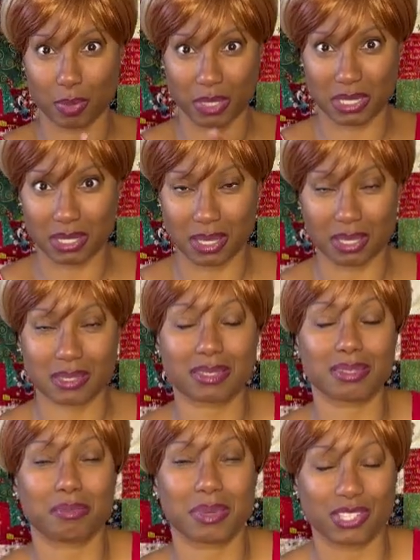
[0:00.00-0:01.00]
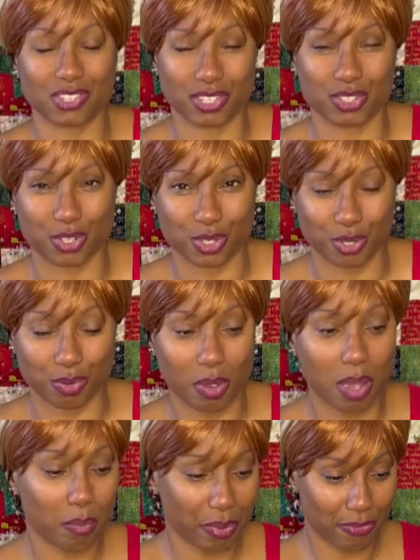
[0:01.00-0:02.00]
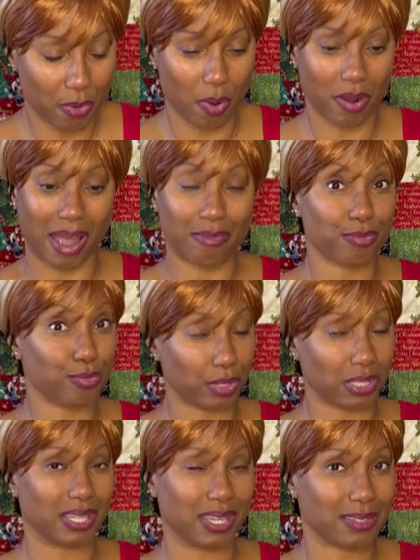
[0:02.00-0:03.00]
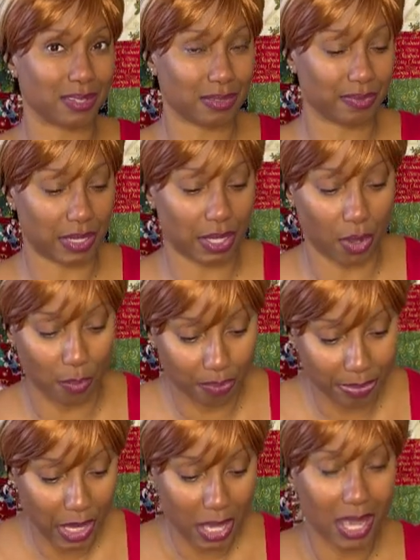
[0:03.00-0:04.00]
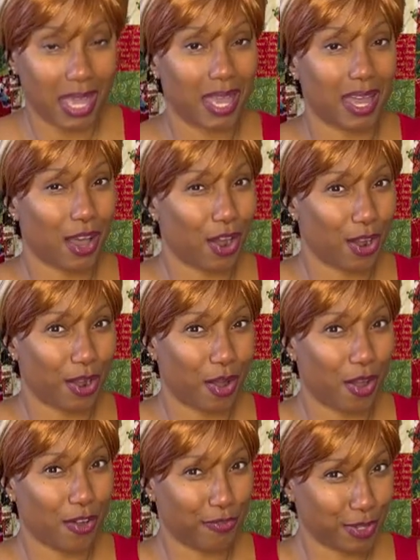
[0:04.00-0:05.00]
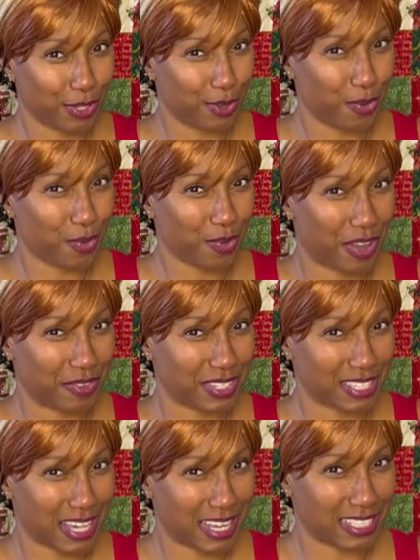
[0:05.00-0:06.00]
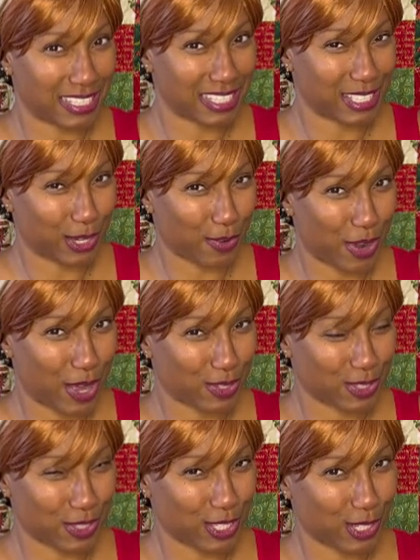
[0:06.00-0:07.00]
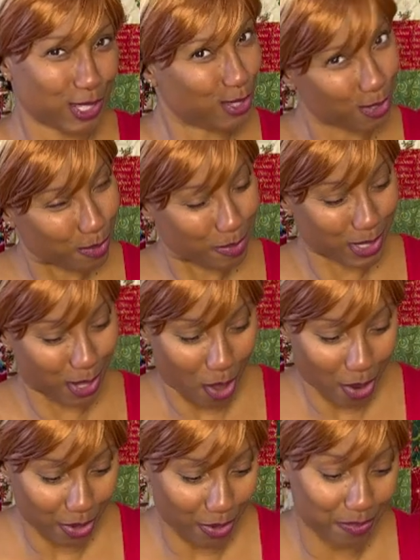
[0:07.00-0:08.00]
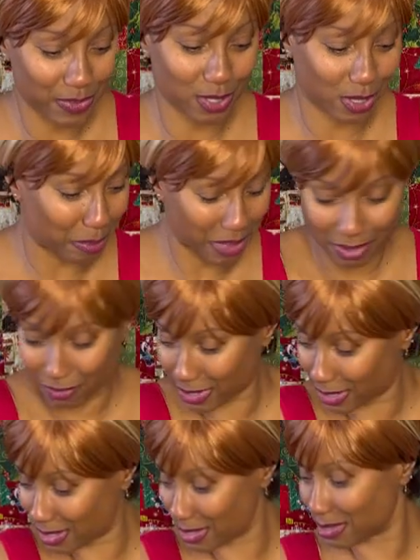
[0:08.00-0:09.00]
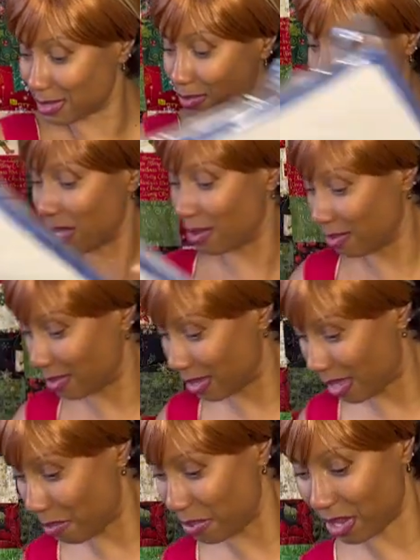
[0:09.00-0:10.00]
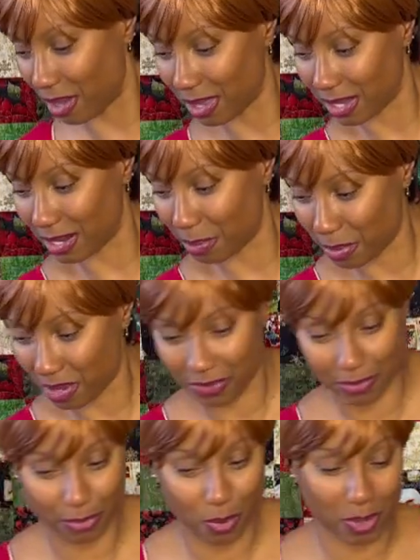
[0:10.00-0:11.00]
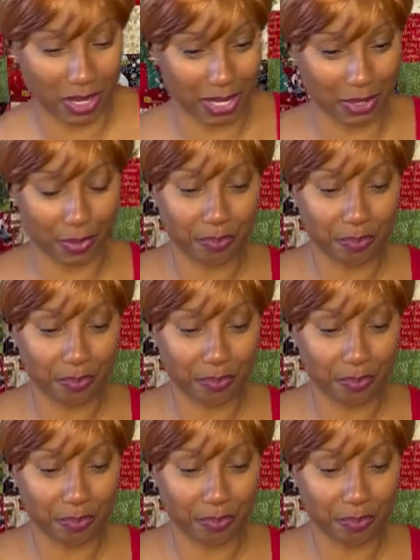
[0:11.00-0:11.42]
things to mention to you before I really end this video. Hopefully you have decided to stick around just a little bit longer. So let me get rid of this as well. I'll pick all that up off the floor later.